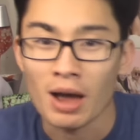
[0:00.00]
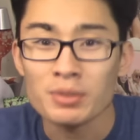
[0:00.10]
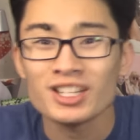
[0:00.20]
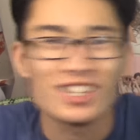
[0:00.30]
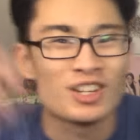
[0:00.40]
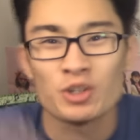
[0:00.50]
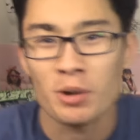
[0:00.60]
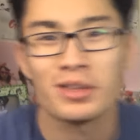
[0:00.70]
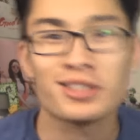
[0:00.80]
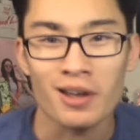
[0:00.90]
I'm just gonna
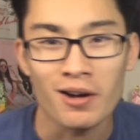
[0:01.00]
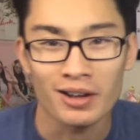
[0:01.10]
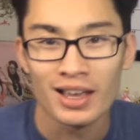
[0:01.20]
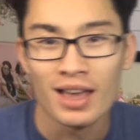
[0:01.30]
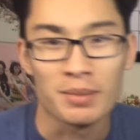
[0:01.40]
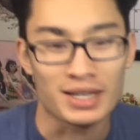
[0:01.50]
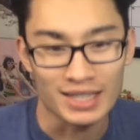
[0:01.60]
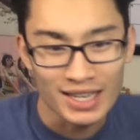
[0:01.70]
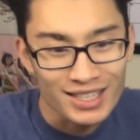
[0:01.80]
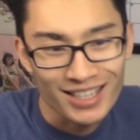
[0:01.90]
enjoy the song because
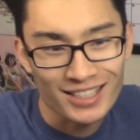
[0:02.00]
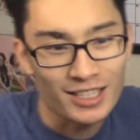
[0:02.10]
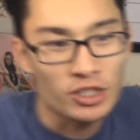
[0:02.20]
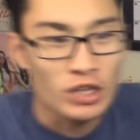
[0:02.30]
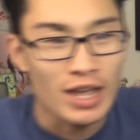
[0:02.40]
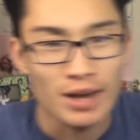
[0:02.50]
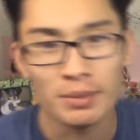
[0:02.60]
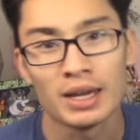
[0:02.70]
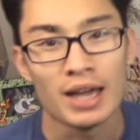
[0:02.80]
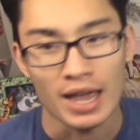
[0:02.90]
it is a
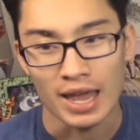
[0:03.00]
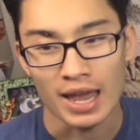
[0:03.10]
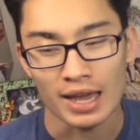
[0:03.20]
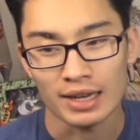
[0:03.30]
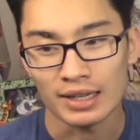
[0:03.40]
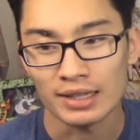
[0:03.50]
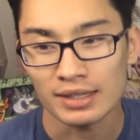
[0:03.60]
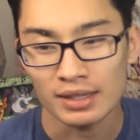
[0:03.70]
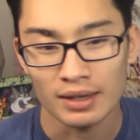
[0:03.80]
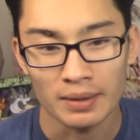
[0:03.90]
jam, and
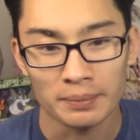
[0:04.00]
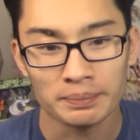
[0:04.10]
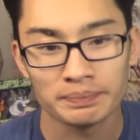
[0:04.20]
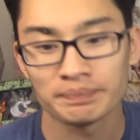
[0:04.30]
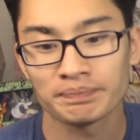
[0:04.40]
it's this